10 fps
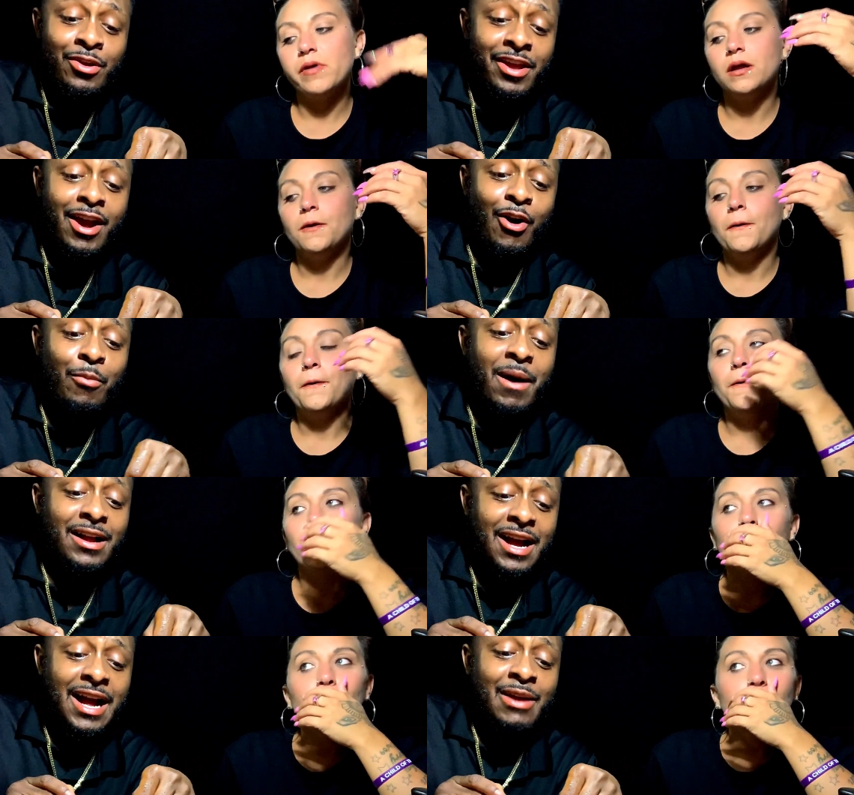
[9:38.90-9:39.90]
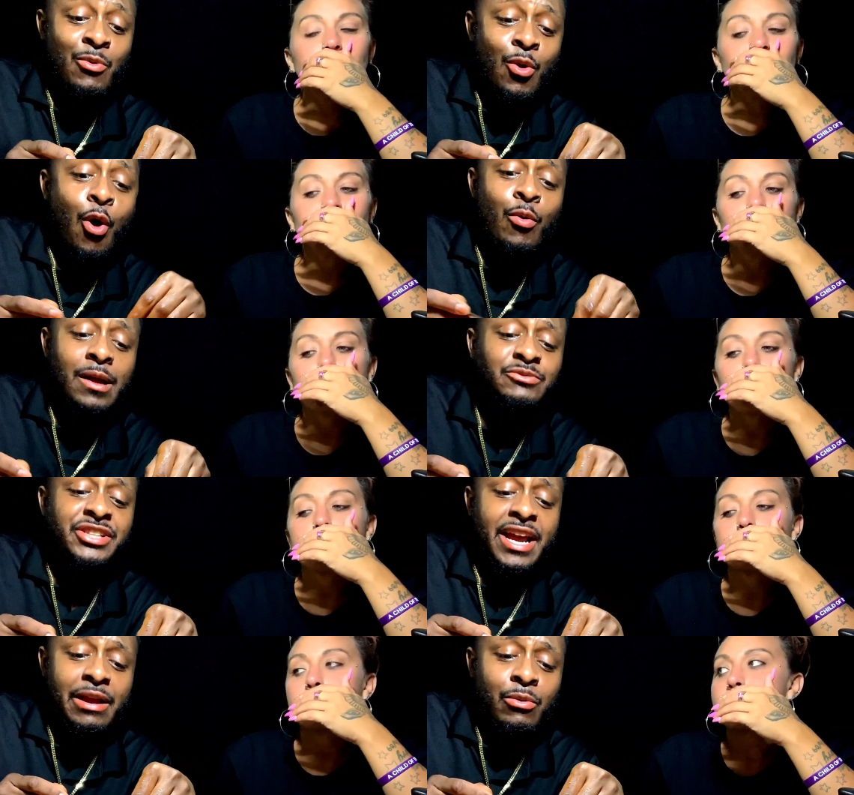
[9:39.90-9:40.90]
Speaker 1: Yo, oh my God.
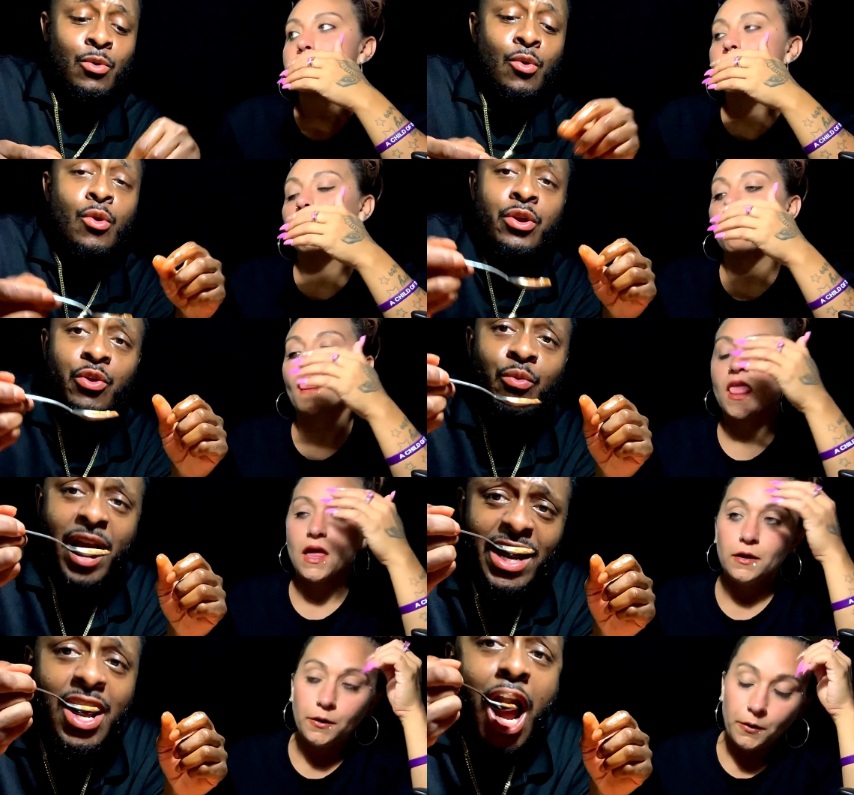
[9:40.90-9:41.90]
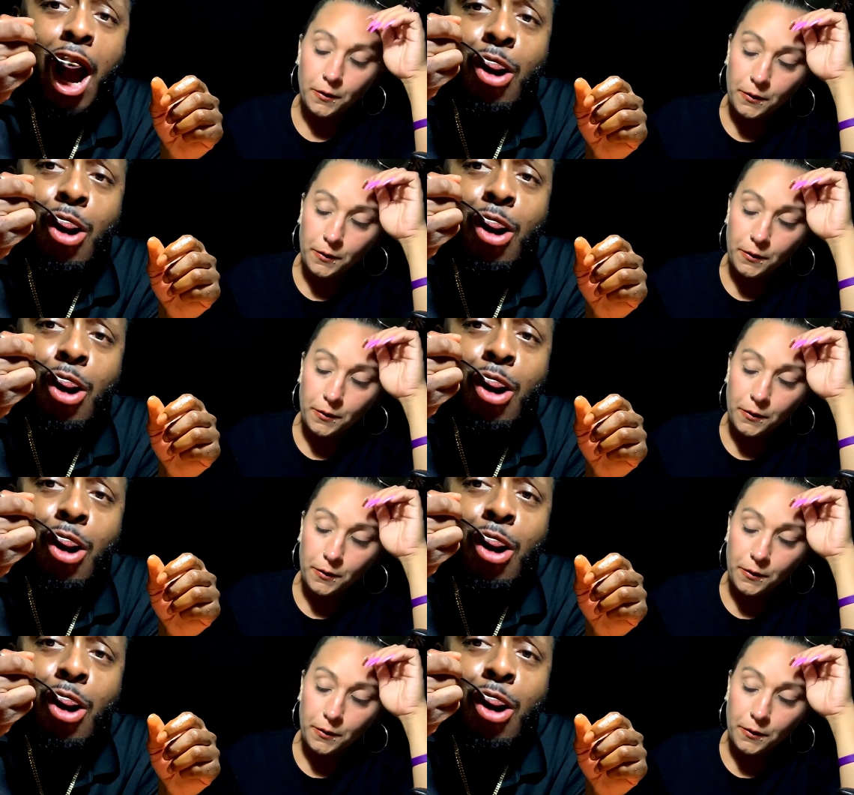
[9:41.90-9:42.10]
OMG. You ready?